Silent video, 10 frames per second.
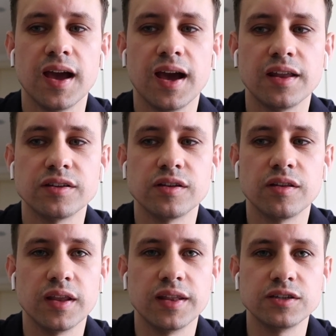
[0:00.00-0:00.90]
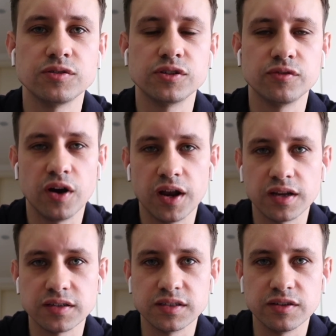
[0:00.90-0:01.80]
And, and this was divided
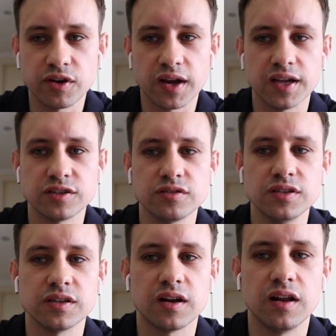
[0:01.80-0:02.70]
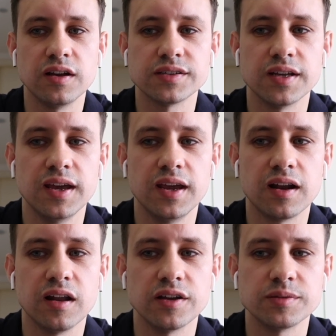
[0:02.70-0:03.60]
into different categories a class A,
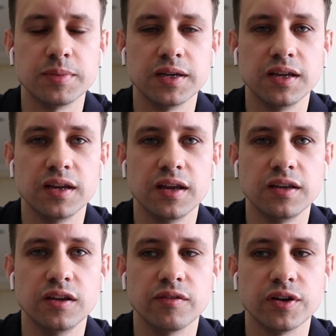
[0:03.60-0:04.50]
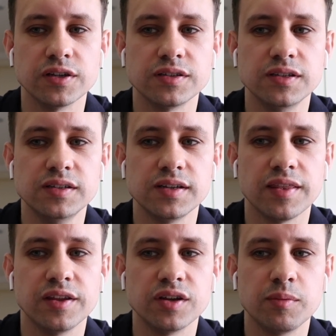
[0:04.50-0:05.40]
class B universities,
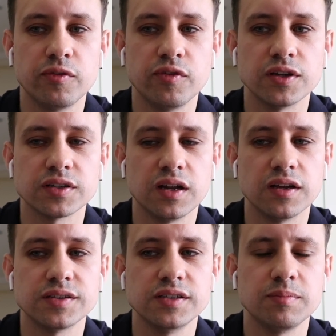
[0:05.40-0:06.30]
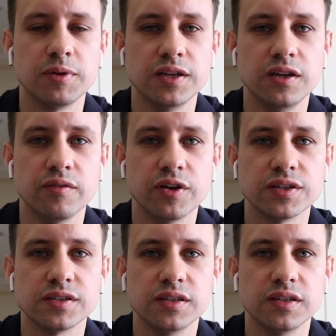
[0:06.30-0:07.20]
and the double first class discipline
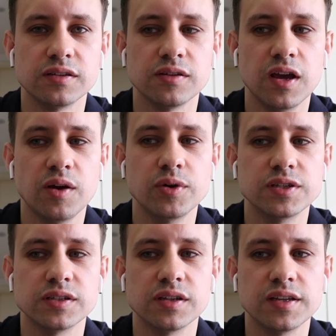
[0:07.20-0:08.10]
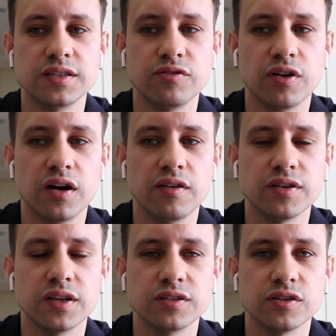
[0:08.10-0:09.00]
universities, which is
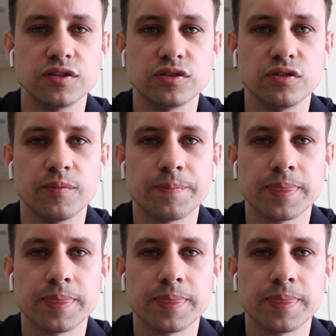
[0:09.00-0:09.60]
95 in total.